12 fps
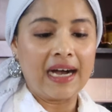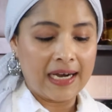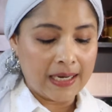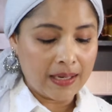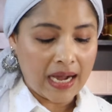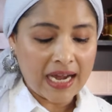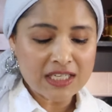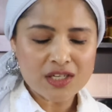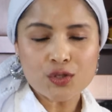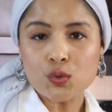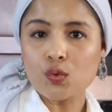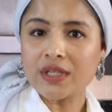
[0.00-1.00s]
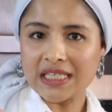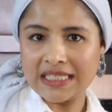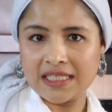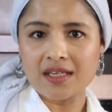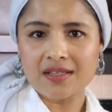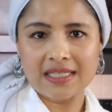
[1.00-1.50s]
I just do the
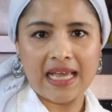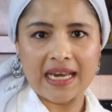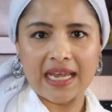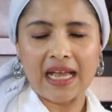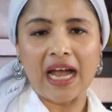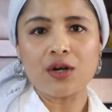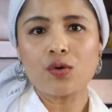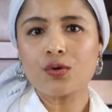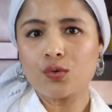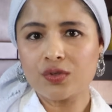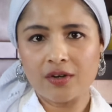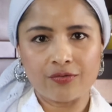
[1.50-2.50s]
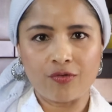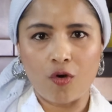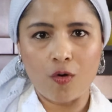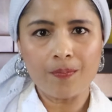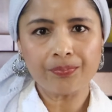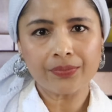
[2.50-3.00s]
stir setting. I don't do the
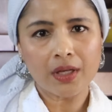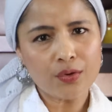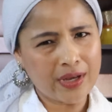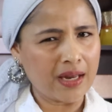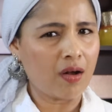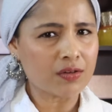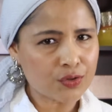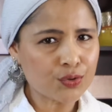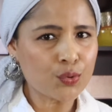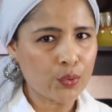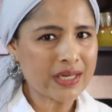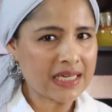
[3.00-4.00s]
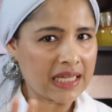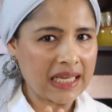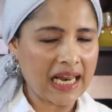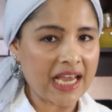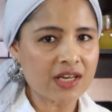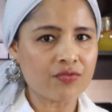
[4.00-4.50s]
foam. You can also do it
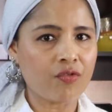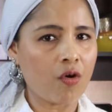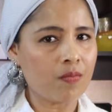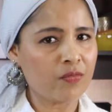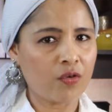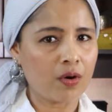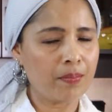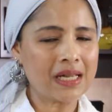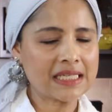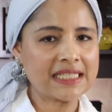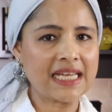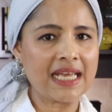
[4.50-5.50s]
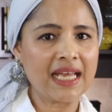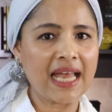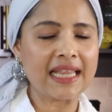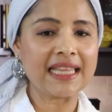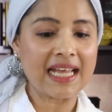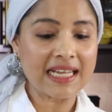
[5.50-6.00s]
light foam for milk tea
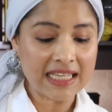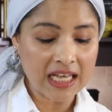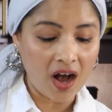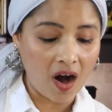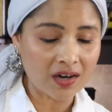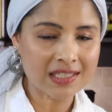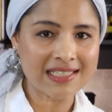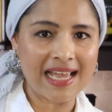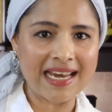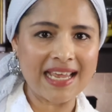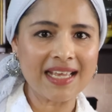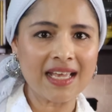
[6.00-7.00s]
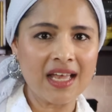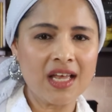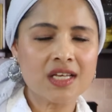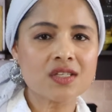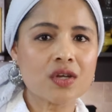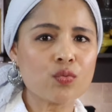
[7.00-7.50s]
and then the hot setting.
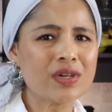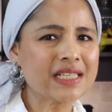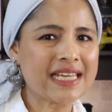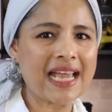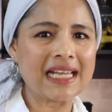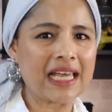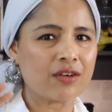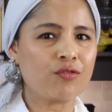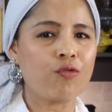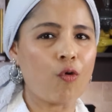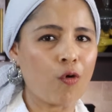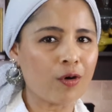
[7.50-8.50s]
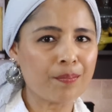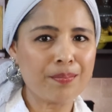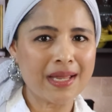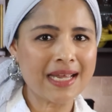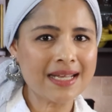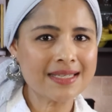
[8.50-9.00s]
So it will take like 4
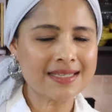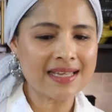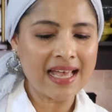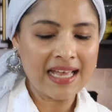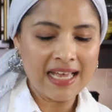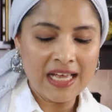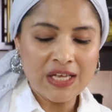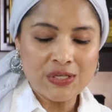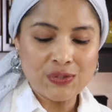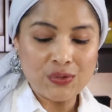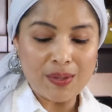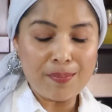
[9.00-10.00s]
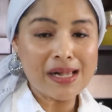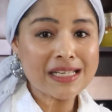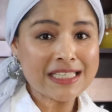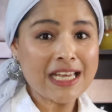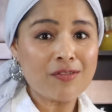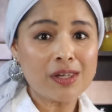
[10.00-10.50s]
minutes. So the
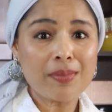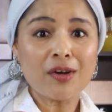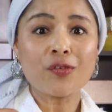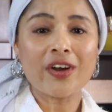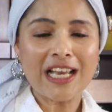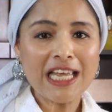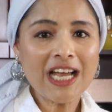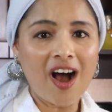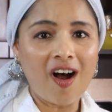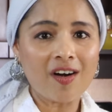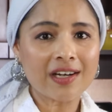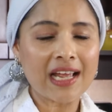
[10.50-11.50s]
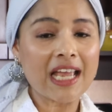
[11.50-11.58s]
milk tea will be really hot.